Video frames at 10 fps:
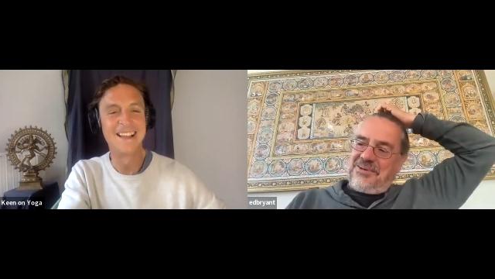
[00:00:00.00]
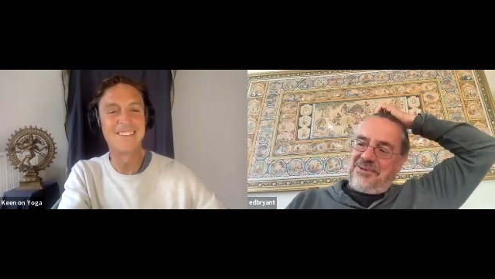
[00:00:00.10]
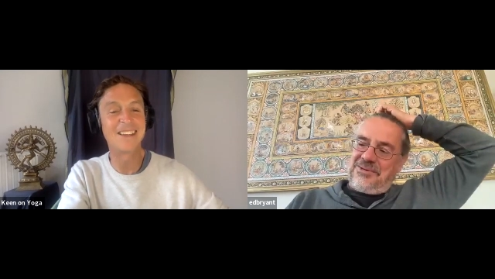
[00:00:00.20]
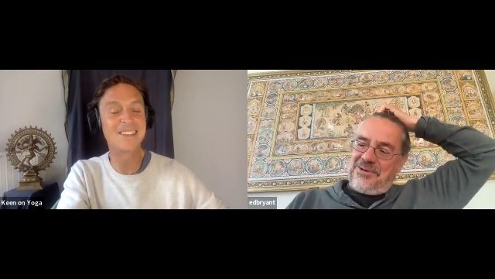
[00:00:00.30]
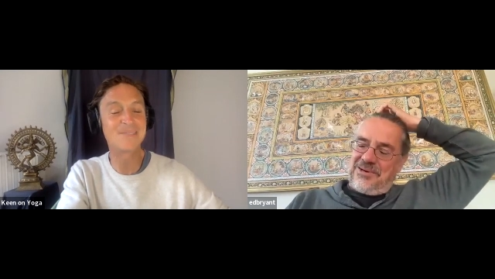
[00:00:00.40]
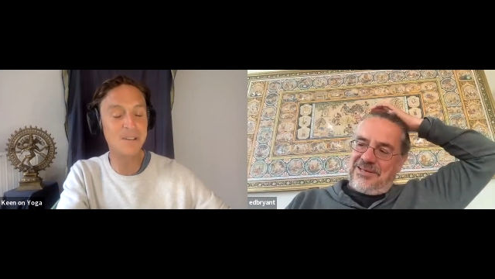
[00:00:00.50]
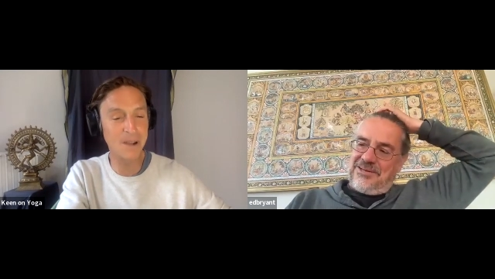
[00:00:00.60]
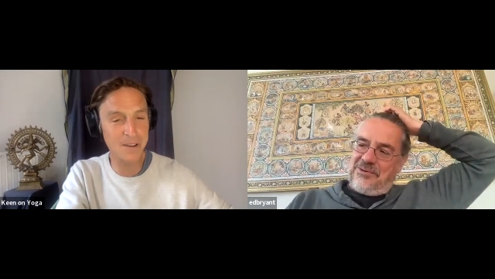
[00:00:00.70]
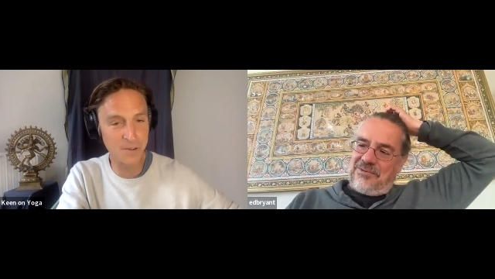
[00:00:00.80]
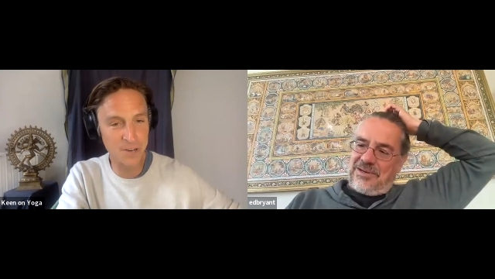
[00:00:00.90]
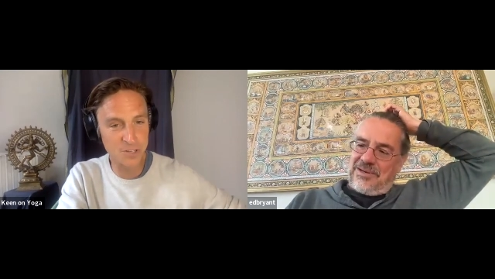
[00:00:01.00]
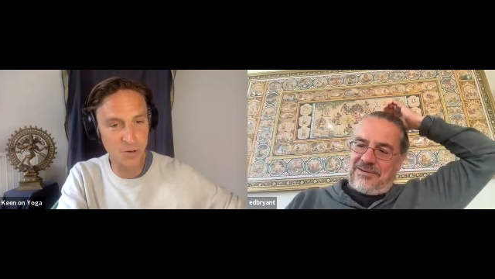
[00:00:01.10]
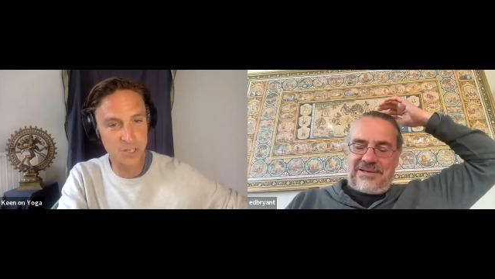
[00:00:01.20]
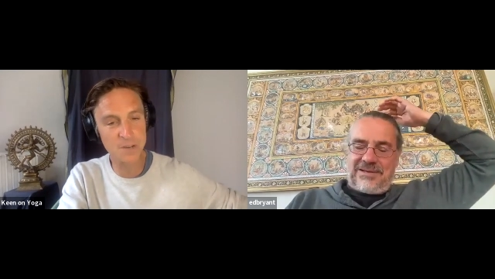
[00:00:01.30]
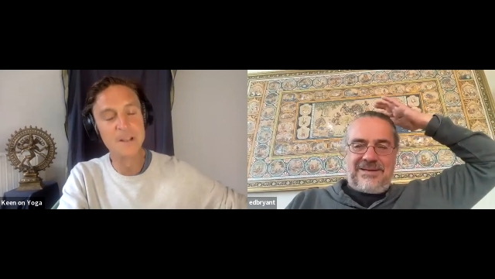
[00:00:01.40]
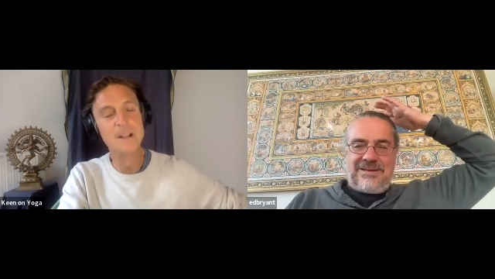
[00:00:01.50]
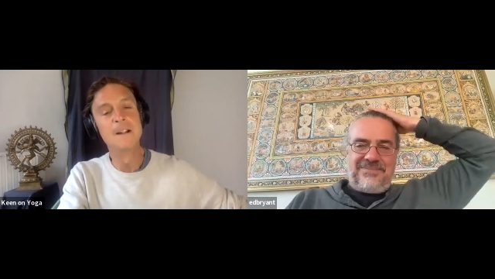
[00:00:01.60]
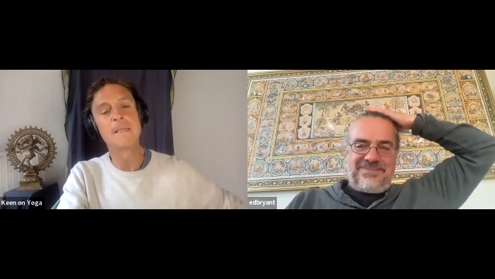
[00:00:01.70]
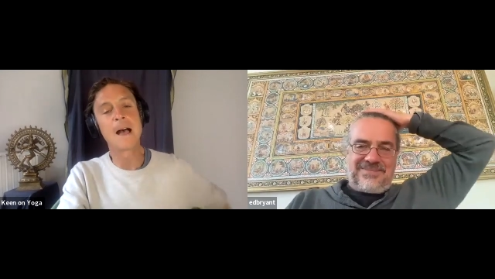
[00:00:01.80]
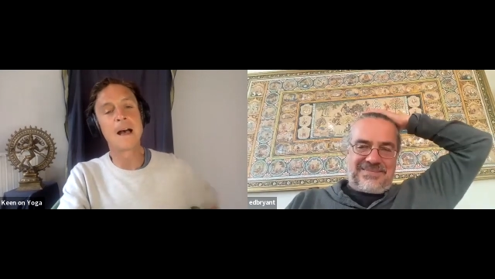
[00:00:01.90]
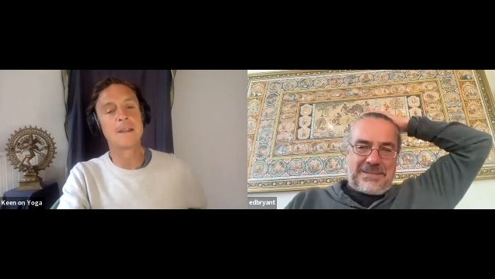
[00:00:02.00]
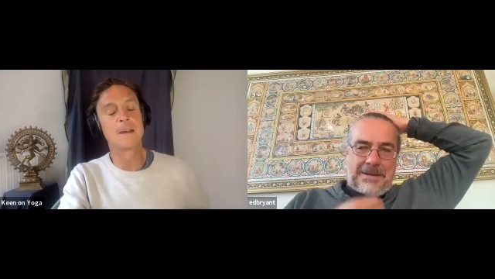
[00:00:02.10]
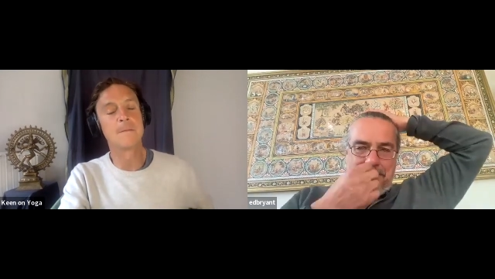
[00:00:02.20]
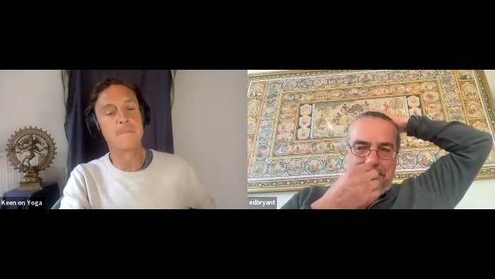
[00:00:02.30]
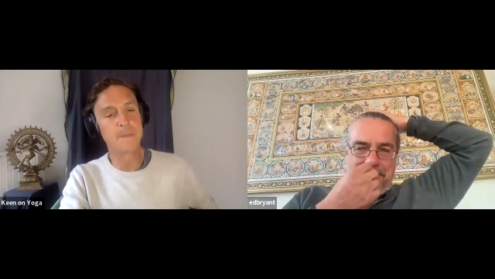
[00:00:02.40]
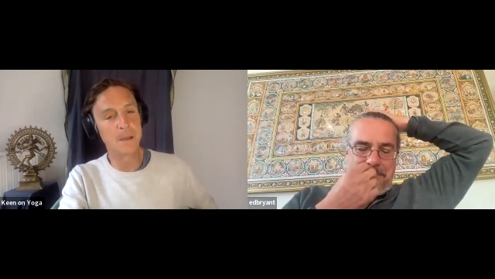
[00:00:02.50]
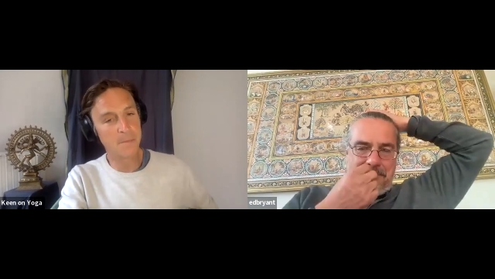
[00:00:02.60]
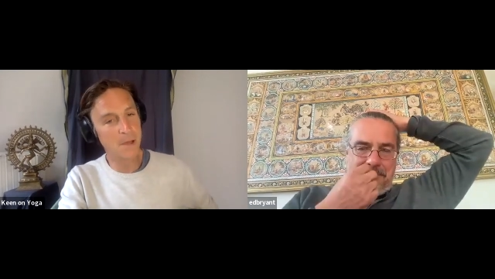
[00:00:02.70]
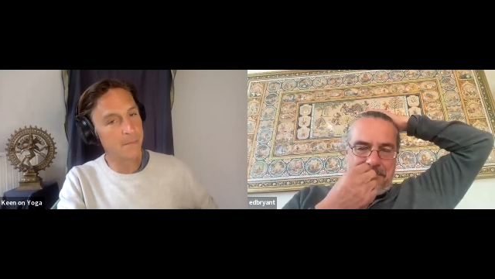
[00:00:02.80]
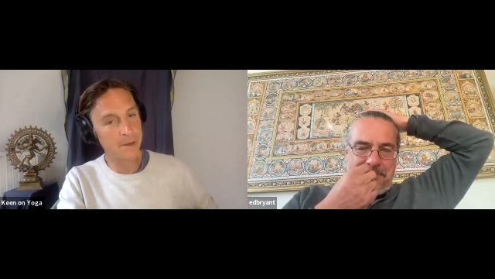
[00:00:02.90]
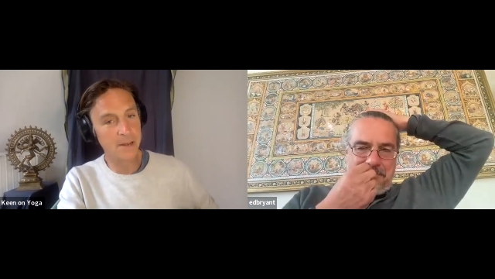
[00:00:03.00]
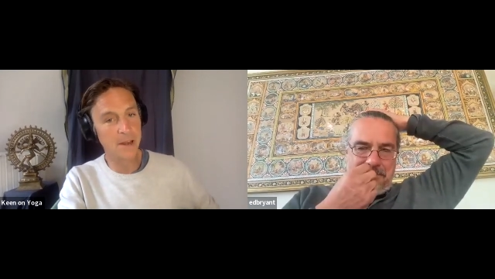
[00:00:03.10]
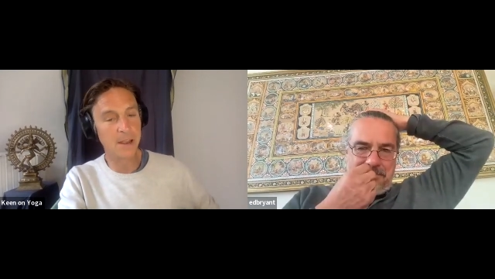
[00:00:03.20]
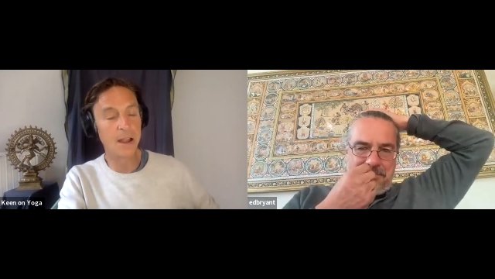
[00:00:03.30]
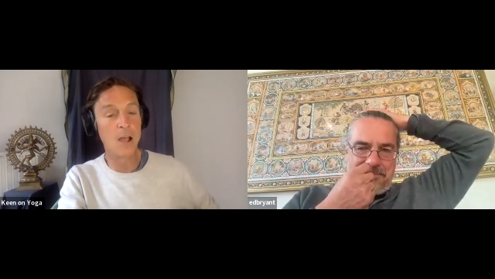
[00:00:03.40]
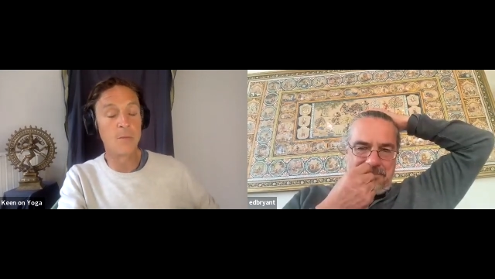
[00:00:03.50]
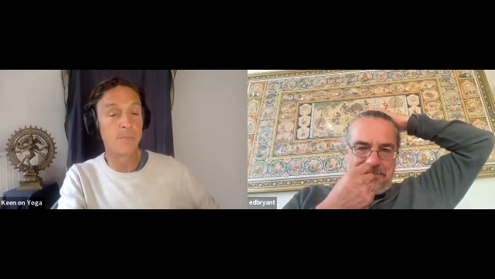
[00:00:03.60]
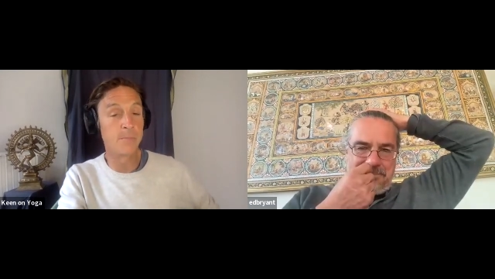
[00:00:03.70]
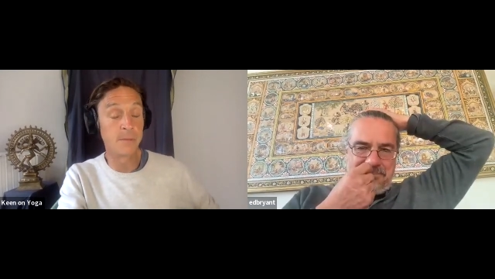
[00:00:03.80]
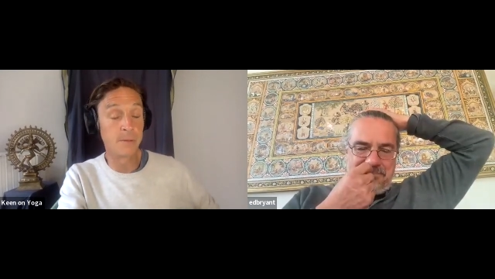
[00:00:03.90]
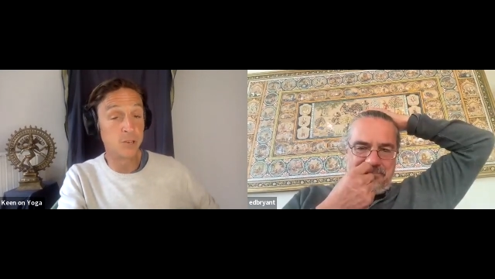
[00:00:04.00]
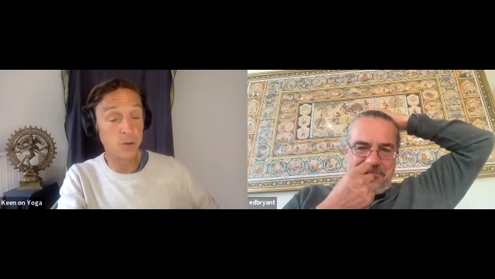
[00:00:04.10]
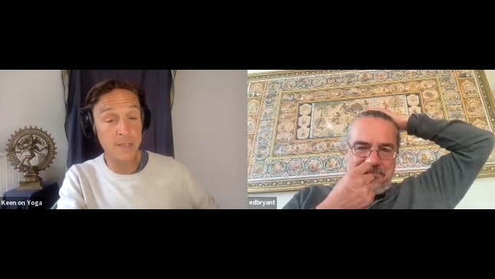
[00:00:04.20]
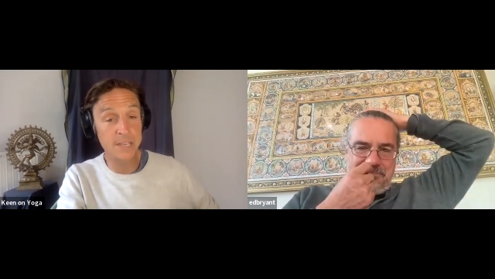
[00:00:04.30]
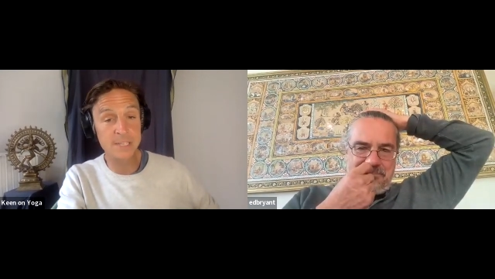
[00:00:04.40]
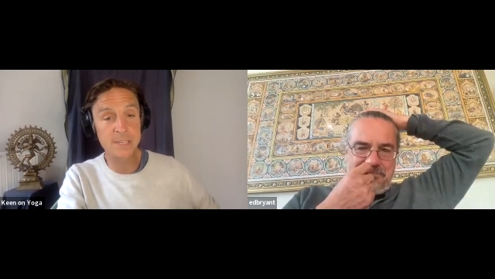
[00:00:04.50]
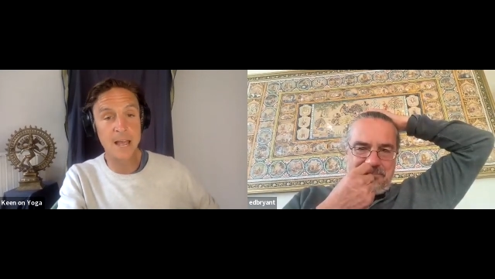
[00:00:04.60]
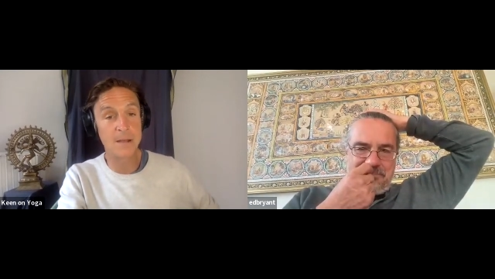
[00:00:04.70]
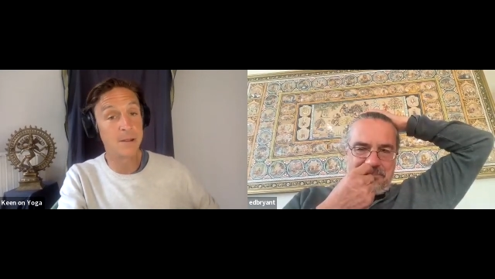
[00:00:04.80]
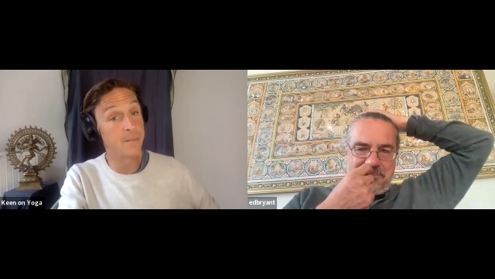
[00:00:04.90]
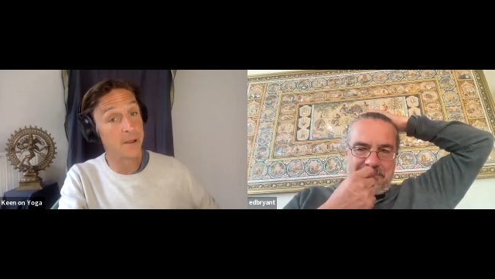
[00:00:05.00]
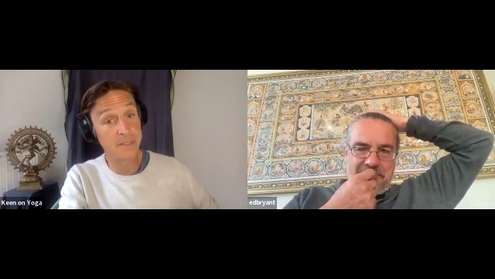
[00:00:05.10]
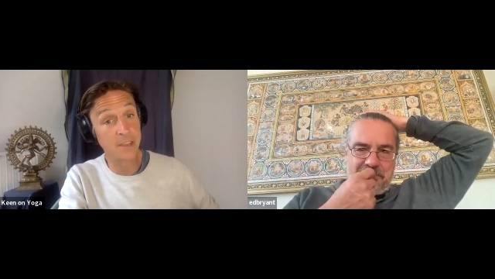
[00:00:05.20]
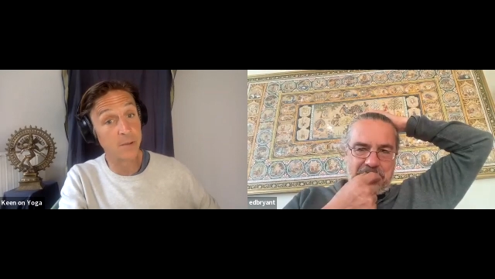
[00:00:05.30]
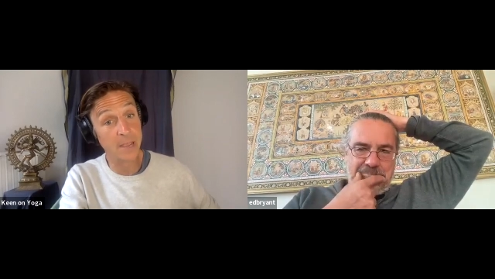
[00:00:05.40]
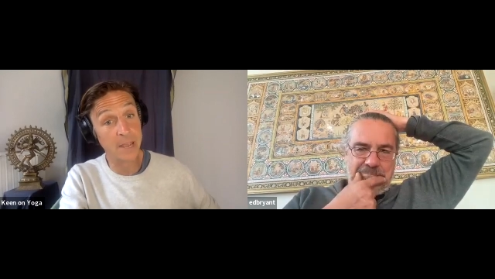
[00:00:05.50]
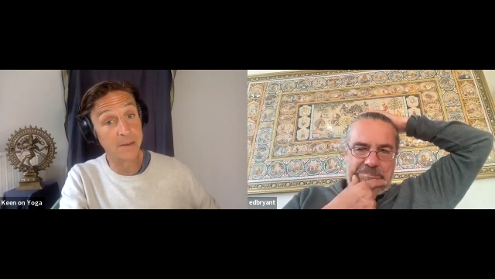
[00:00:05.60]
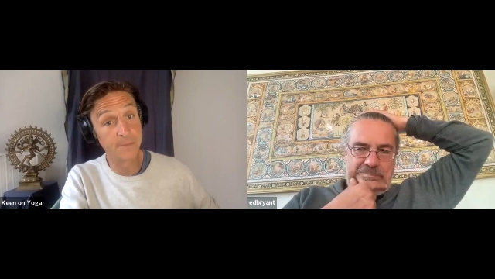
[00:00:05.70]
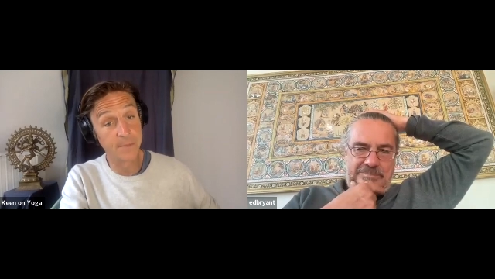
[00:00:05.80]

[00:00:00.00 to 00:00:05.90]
Speaker 1: well, it's been wonderful to talk to you, and um, yeah, I mean, and I hope people enjoy this, and um, and thank you again.